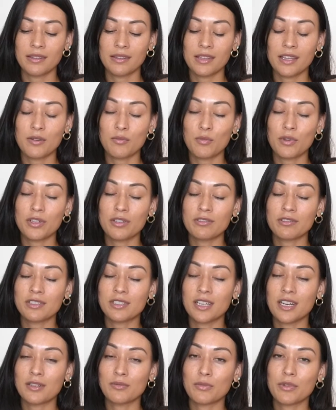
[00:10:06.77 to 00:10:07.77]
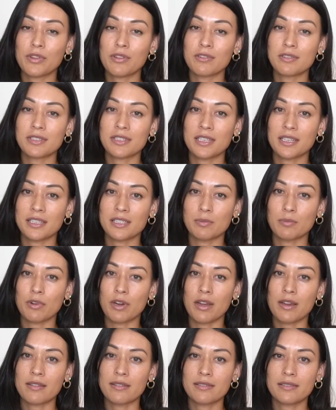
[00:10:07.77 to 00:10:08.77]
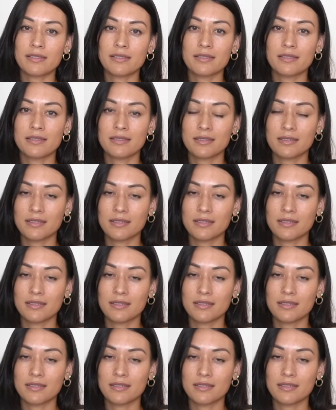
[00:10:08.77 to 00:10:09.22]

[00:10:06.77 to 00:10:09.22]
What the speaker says: And when you're done with your 6 breaths,